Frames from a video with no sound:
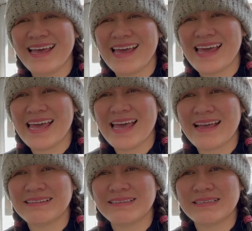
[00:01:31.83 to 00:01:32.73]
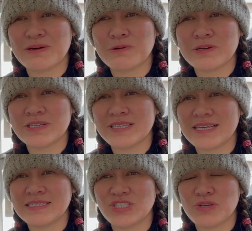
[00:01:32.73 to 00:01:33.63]
and the owner
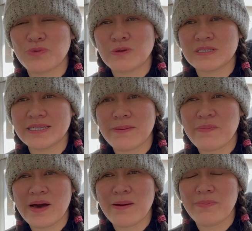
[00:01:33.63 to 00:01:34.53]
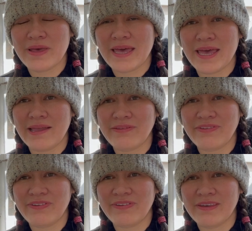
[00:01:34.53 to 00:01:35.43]
says she won't step up and
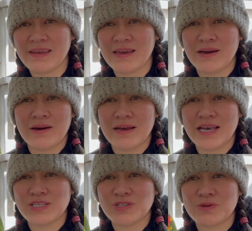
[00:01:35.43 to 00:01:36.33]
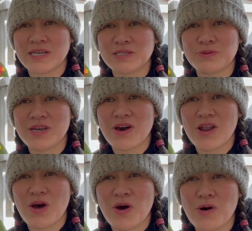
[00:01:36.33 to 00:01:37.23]
as soon as we got
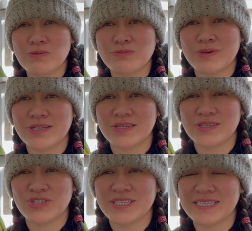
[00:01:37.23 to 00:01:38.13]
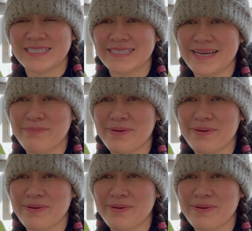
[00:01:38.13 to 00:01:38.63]
home she did step